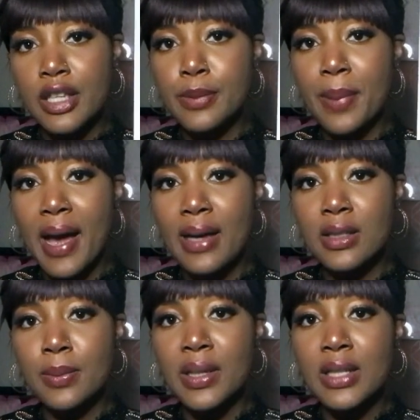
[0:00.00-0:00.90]
this
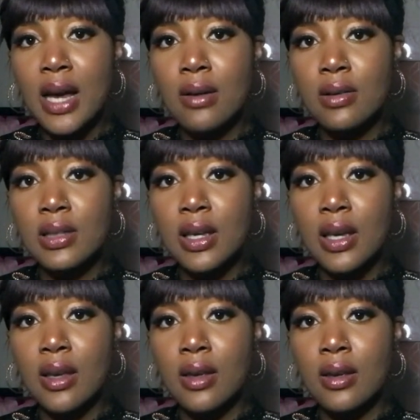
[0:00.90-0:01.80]
past mentality
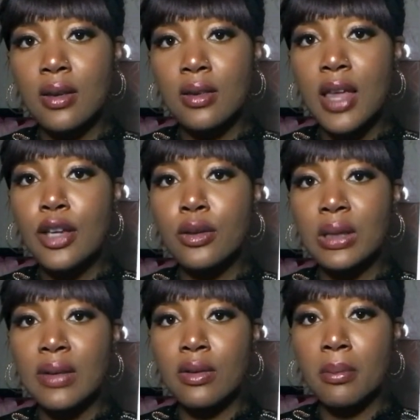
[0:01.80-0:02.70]
that you're
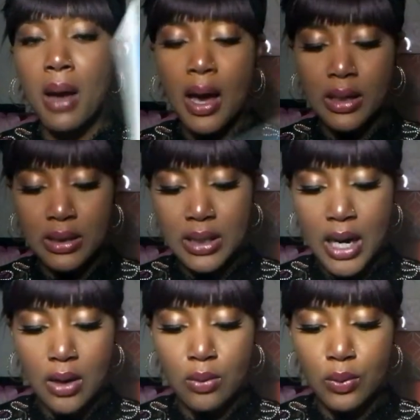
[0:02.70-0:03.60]
leaving behind
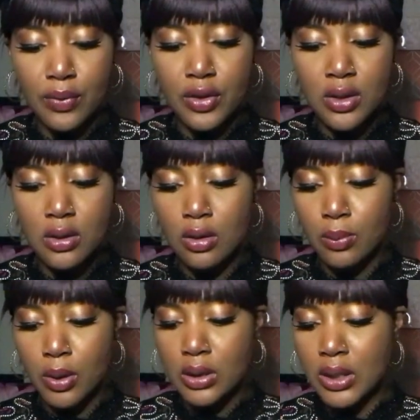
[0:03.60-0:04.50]
now with this
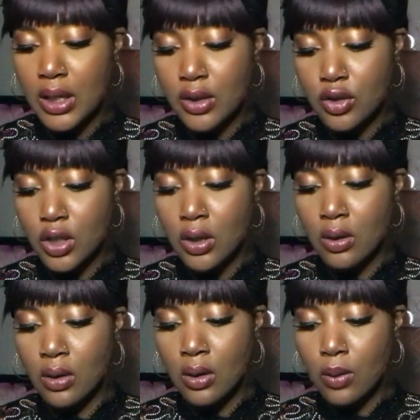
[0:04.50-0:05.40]
third-party energy.
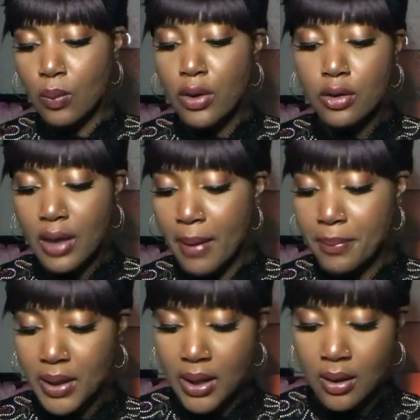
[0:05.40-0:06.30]
Whether that
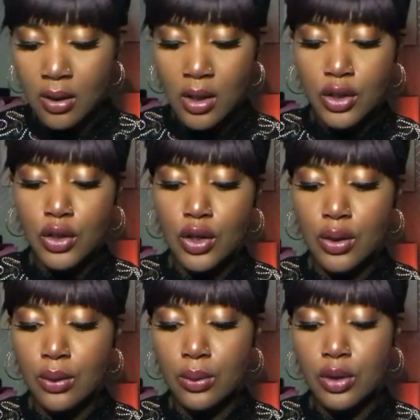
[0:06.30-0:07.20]
be, you
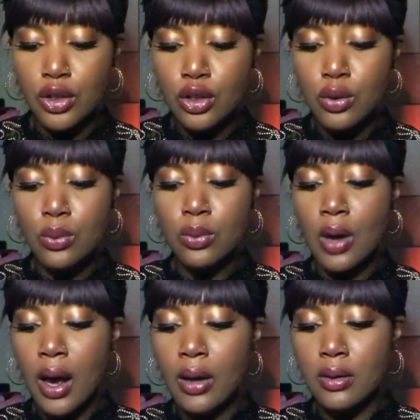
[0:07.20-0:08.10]
know, you
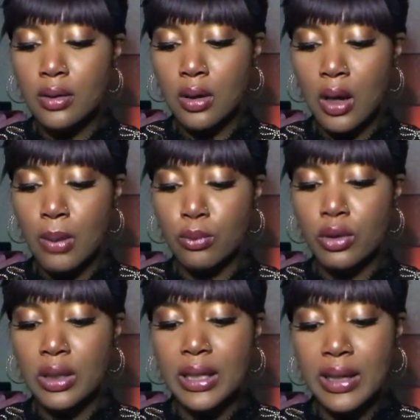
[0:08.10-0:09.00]
not
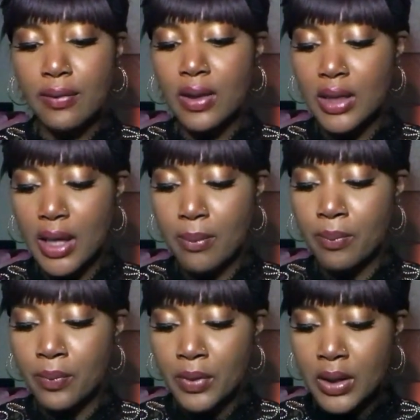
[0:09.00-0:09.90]
really giving them
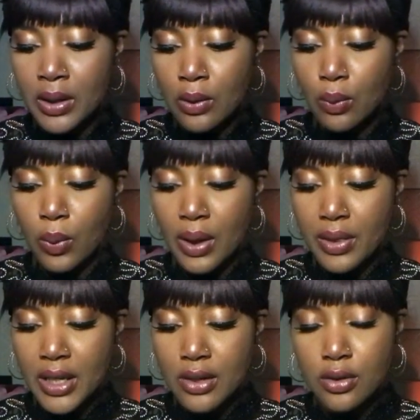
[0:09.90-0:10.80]
what
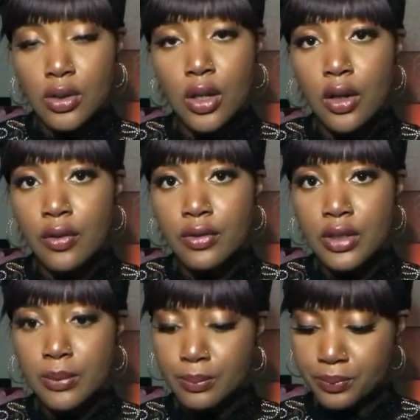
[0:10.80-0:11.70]
they deserved
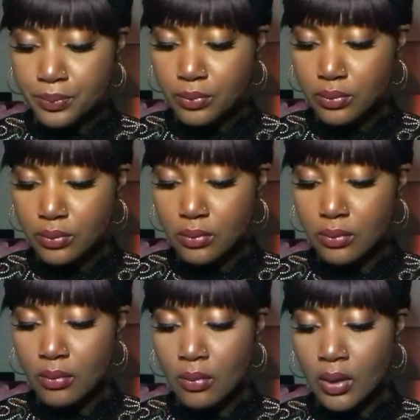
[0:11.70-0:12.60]

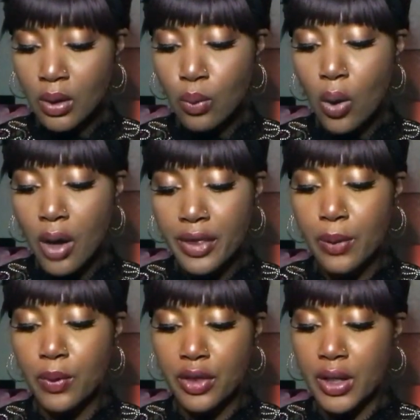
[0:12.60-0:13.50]
while they
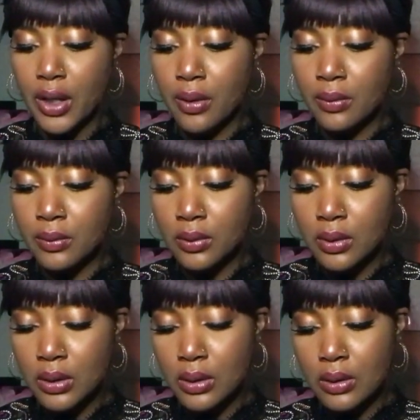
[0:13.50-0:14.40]
were there,
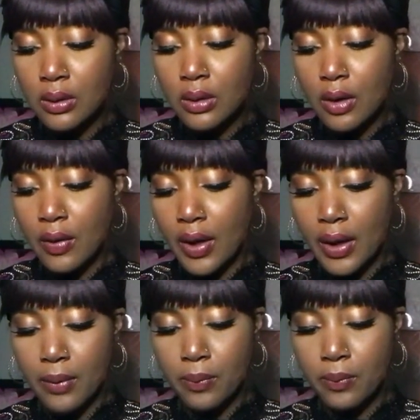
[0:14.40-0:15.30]

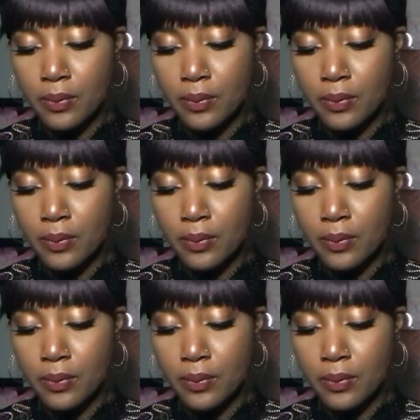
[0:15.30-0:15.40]
okay?